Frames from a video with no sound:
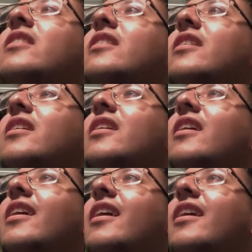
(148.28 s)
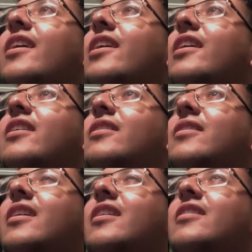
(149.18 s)
Uh,
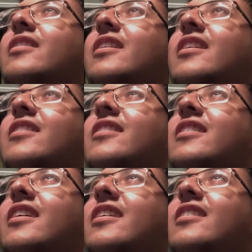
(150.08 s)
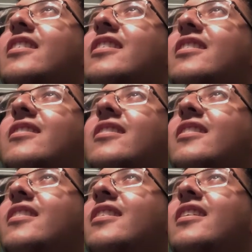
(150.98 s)
not gonna look. Not gonna look. Not gonna look.
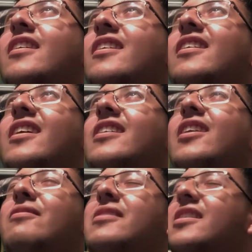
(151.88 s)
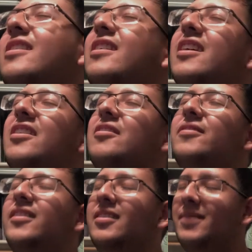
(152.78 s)
I got one. I got a good
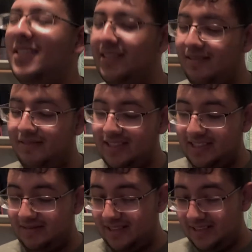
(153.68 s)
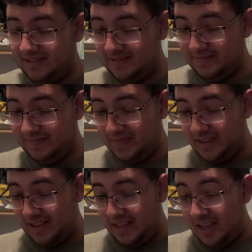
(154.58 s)
feeling about this one. What's this one? Hmm.
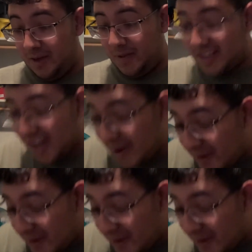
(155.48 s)
Become